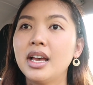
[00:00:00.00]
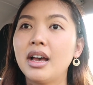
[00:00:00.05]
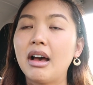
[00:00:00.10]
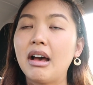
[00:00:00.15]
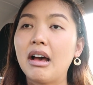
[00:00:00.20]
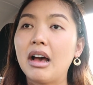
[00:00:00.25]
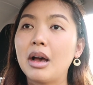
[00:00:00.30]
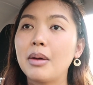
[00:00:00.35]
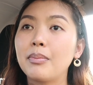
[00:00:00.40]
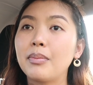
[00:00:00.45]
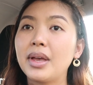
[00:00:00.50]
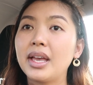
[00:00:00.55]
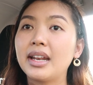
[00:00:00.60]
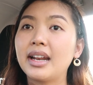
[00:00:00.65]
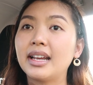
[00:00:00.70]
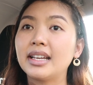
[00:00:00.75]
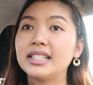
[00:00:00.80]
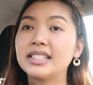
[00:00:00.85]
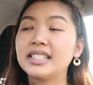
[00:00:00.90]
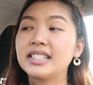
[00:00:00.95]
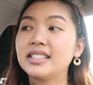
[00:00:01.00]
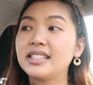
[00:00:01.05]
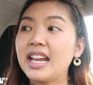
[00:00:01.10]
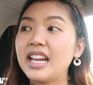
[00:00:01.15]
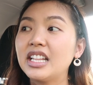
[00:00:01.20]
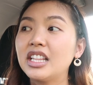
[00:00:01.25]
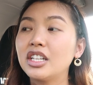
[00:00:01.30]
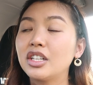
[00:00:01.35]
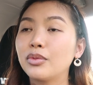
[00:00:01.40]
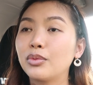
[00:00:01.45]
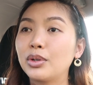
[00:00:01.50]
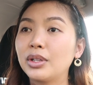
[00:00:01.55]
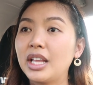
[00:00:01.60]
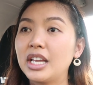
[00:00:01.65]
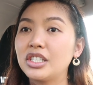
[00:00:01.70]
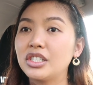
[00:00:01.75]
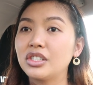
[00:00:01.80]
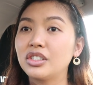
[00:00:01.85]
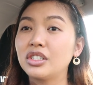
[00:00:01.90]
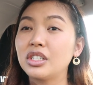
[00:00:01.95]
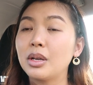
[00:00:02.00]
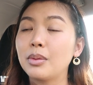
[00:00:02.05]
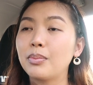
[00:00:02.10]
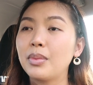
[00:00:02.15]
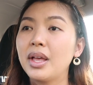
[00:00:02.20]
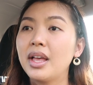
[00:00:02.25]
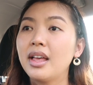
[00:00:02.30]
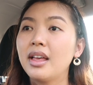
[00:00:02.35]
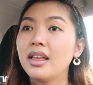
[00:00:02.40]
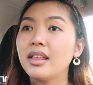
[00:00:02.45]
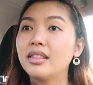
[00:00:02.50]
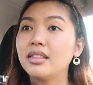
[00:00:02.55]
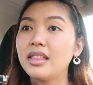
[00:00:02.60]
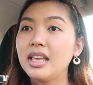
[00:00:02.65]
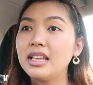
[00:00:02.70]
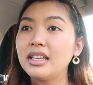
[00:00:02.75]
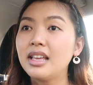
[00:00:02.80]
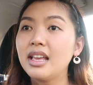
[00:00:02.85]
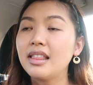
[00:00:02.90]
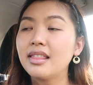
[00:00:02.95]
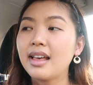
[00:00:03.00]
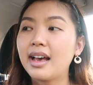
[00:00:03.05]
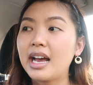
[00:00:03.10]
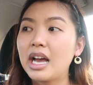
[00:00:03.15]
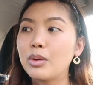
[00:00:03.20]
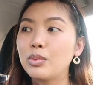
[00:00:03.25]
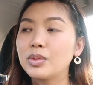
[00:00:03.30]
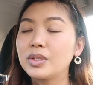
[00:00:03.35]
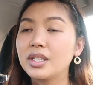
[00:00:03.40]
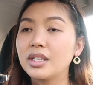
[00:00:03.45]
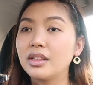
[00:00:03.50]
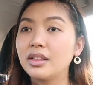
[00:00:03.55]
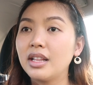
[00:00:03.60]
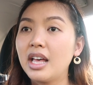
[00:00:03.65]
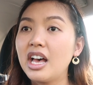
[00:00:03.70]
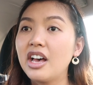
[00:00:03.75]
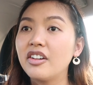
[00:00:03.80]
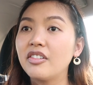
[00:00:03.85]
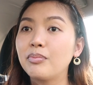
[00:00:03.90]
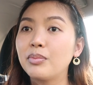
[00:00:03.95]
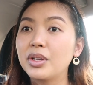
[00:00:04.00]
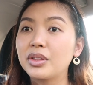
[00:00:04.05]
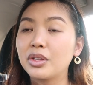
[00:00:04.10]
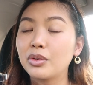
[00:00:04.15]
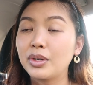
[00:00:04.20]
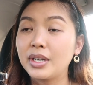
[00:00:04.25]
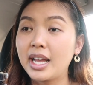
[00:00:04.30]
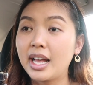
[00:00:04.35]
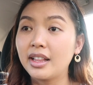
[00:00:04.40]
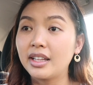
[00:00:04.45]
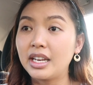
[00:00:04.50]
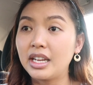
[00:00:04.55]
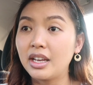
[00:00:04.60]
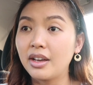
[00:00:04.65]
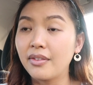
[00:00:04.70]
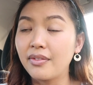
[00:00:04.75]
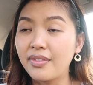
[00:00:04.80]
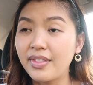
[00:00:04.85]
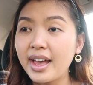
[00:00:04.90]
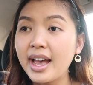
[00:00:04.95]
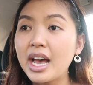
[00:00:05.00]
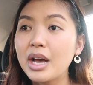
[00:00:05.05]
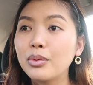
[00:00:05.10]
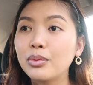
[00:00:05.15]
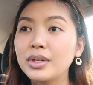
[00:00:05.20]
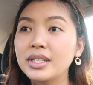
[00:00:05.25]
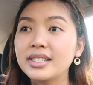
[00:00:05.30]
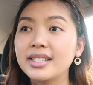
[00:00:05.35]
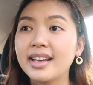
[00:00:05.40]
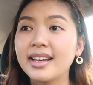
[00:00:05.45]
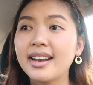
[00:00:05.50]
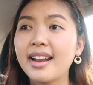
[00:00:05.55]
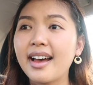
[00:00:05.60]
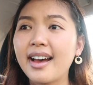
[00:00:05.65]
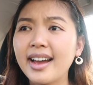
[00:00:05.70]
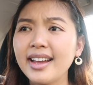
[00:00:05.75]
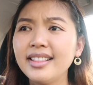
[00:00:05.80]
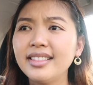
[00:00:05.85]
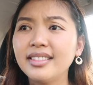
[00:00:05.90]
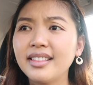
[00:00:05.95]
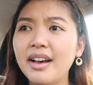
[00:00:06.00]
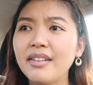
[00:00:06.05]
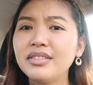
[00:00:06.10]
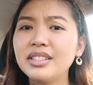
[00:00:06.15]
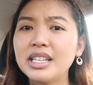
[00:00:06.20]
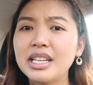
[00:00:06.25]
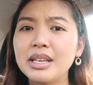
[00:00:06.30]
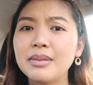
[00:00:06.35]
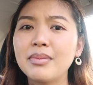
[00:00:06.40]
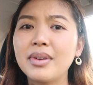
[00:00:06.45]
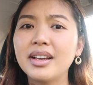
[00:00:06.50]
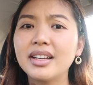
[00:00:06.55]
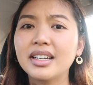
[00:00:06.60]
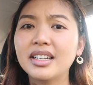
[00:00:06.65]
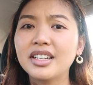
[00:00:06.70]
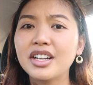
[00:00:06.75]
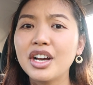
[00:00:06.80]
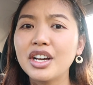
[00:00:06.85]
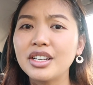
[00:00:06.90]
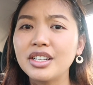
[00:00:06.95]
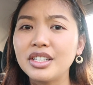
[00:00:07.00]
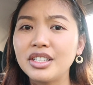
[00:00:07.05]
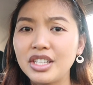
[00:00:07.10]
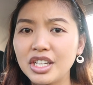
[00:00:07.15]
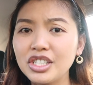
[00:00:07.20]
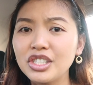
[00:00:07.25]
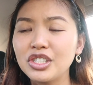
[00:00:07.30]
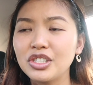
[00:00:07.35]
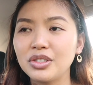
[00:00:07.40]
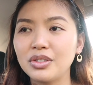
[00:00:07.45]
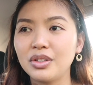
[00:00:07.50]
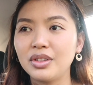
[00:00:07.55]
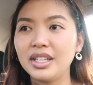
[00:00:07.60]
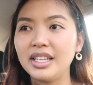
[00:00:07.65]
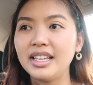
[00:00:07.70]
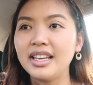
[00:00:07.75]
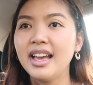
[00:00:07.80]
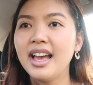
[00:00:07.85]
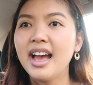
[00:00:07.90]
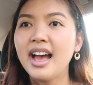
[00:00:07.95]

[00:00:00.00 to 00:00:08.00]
And I stayed in the relationship thinking that I was in love, but the reality of that was that I loved him conditionally.